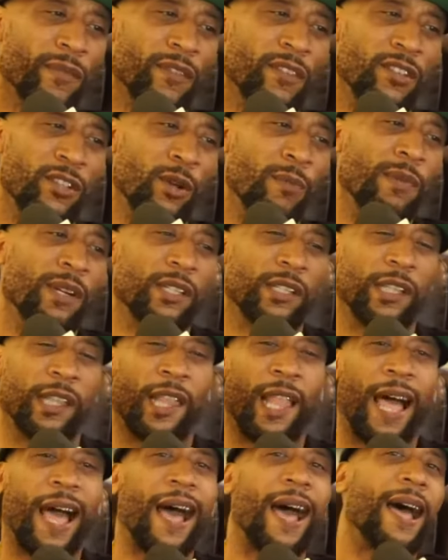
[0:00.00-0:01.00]
so much
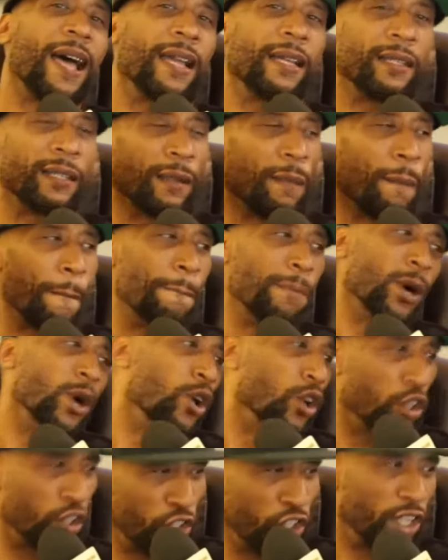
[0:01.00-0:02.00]
lies and
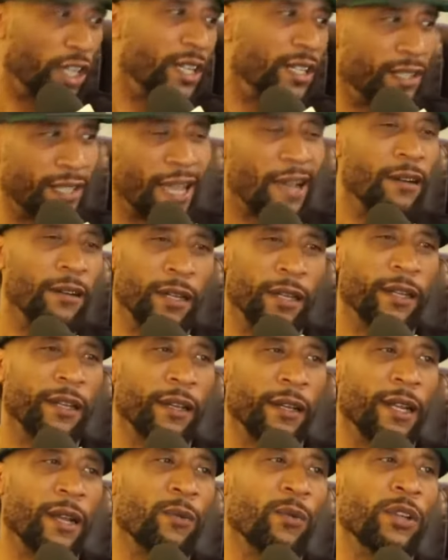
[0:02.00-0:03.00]
bullshit is out
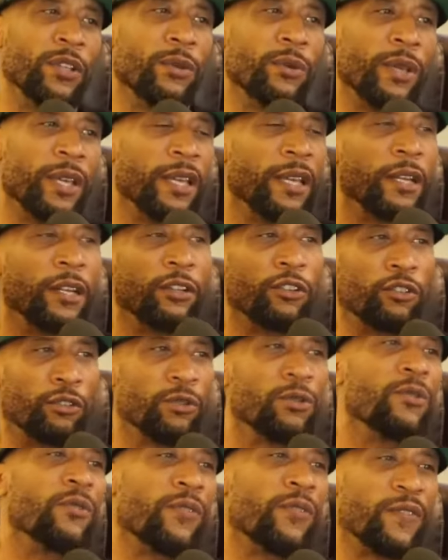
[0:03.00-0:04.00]
here that when you hear the
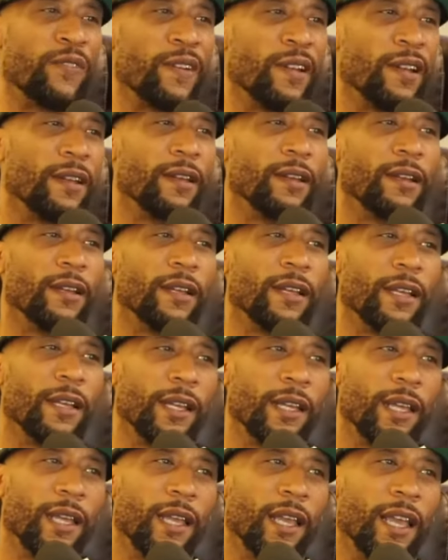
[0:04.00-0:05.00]
truth
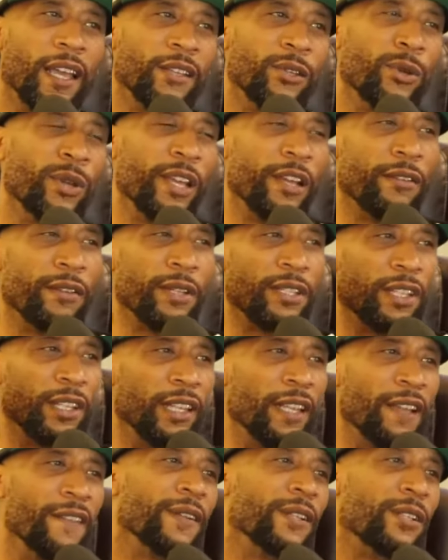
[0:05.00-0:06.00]
and you hear it
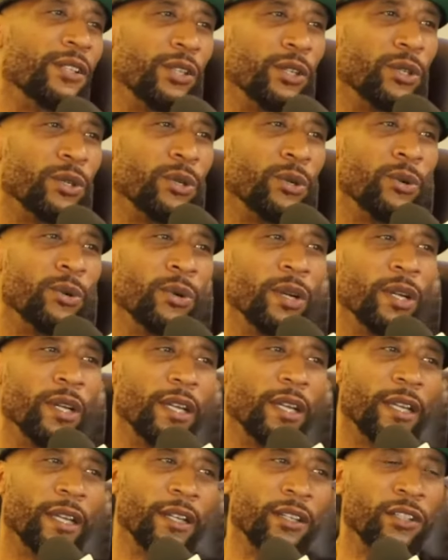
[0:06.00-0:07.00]
delivered to you
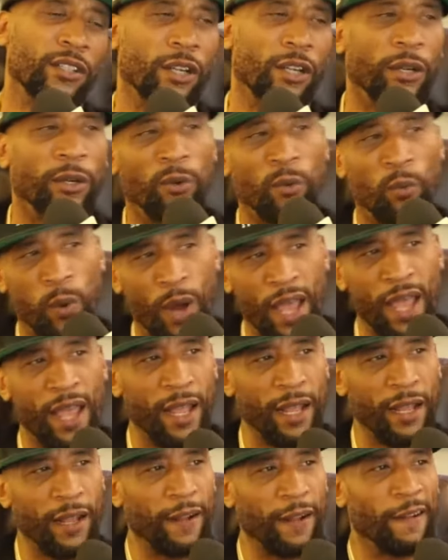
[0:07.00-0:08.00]
in a certain
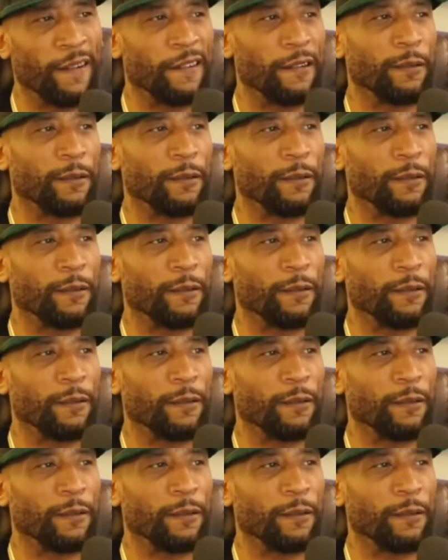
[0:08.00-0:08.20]
way,